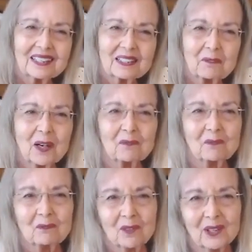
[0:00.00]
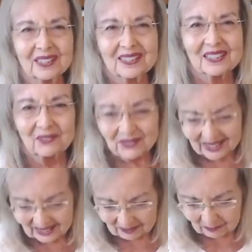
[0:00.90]
Come on, Mark and
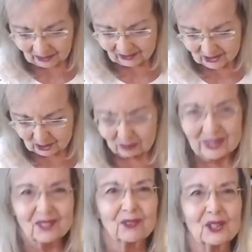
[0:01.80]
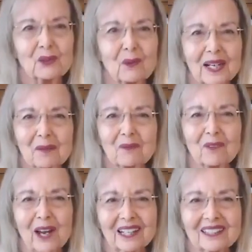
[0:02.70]
Tiffany. Come on, there's a place for you right up
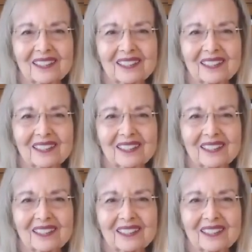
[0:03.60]
front.